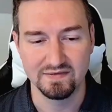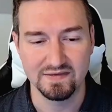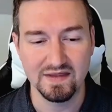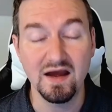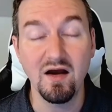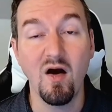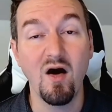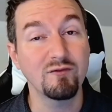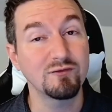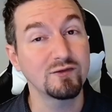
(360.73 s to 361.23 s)

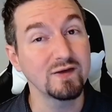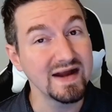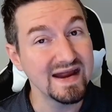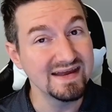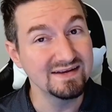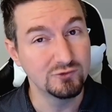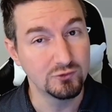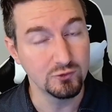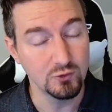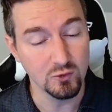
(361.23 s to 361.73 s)
they offer
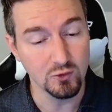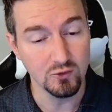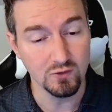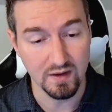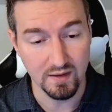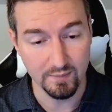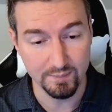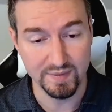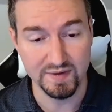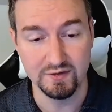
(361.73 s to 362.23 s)
a
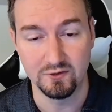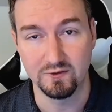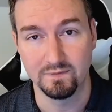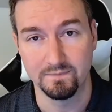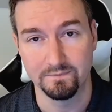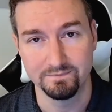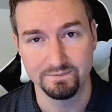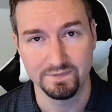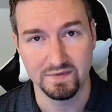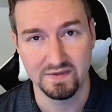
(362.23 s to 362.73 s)
dual appeal.
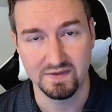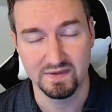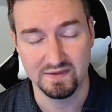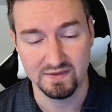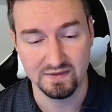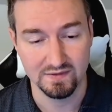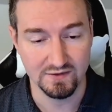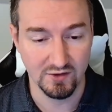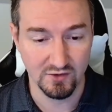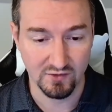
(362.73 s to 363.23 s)

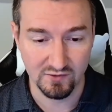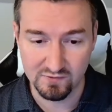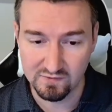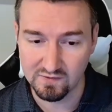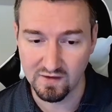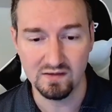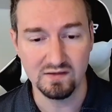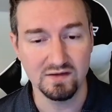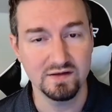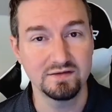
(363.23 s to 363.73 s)
They're a
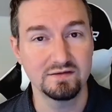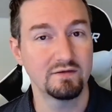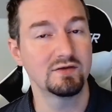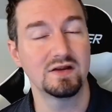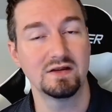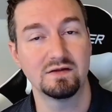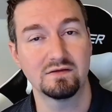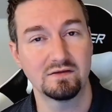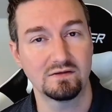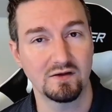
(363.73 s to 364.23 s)
solid
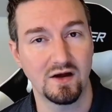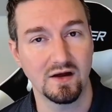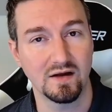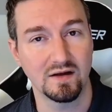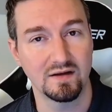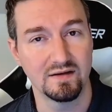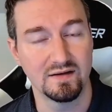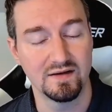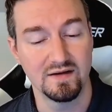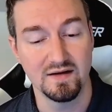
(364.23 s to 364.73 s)
dividend
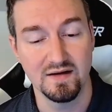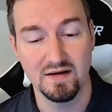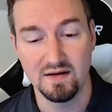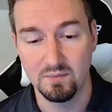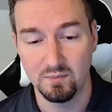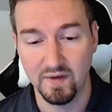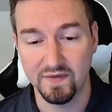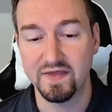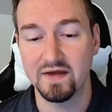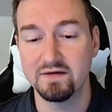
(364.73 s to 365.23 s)
stock,
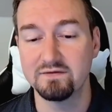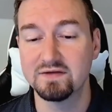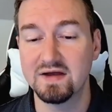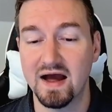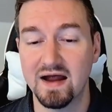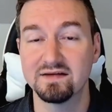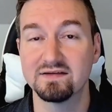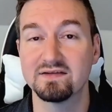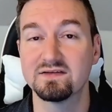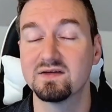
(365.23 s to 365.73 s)
but they've
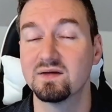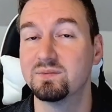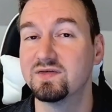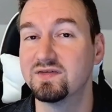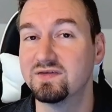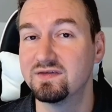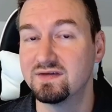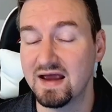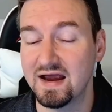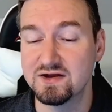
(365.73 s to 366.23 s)
got
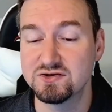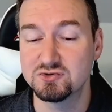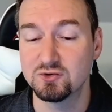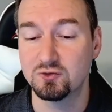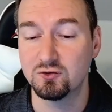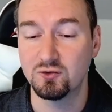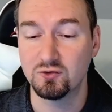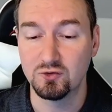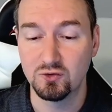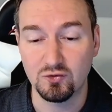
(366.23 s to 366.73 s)

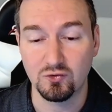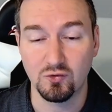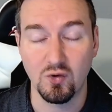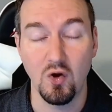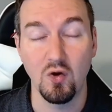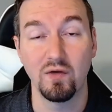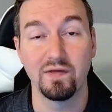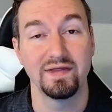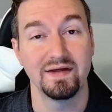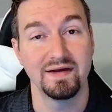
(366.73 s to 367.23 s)
substantial
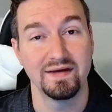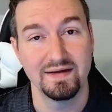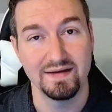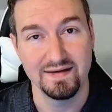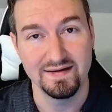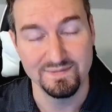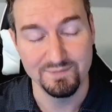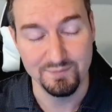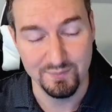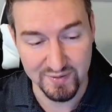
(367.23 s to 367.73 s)
growth
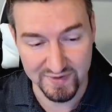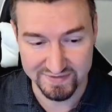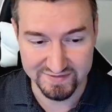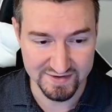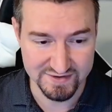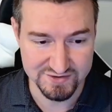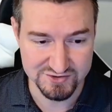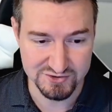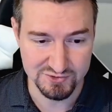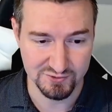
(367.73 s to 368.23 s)

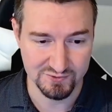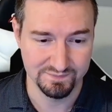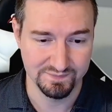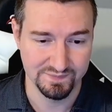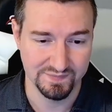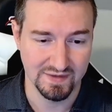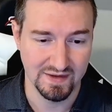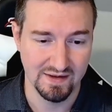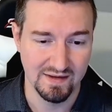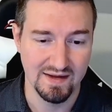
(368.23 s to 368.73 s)
potential.
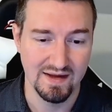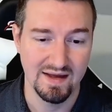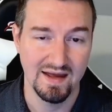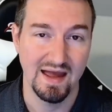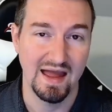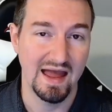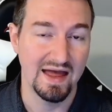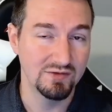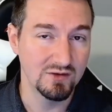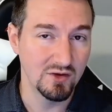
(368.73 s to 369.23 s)

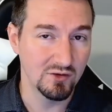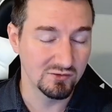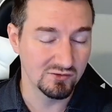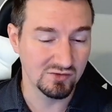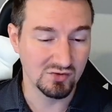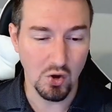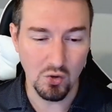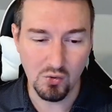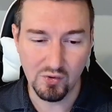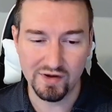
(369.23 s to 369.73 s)
And those
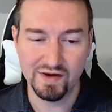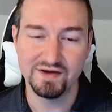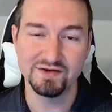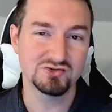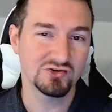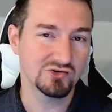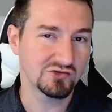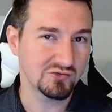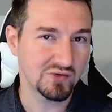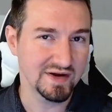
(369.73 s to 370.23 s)
lower
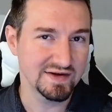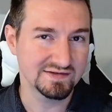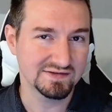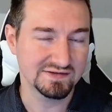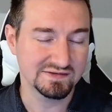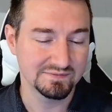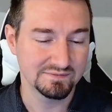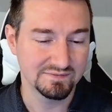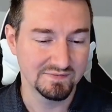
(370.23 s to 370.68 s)
interest rates,